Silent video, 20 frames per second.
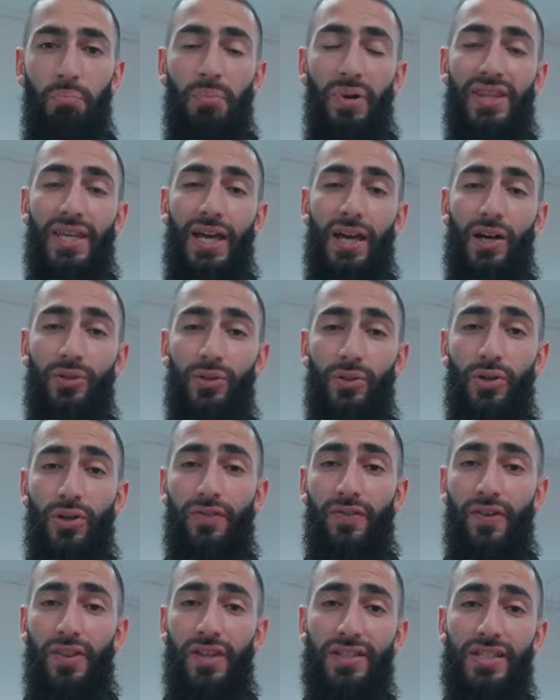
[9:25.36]
But that'll do
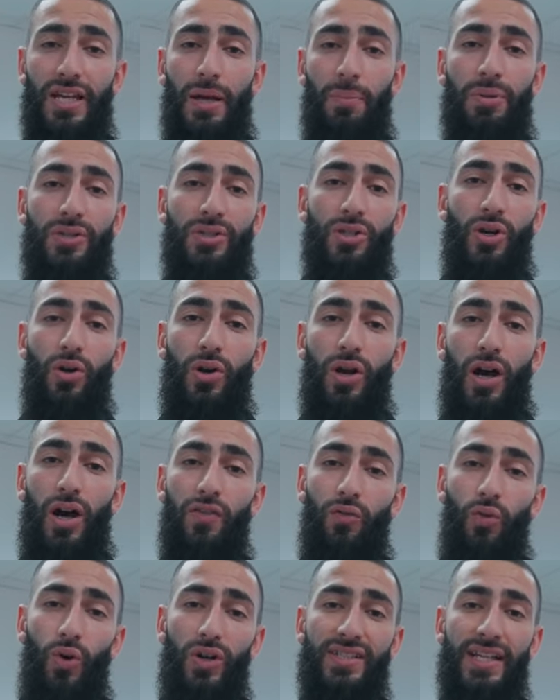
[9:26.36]
it for this episode
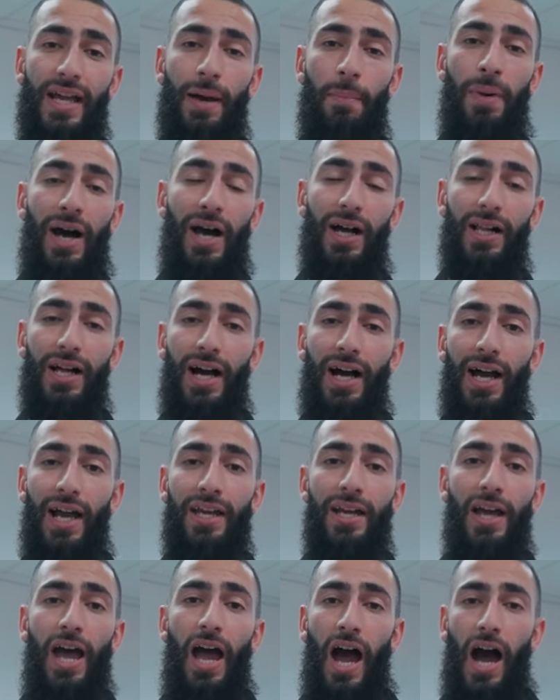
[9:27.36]
of What's at Mile High.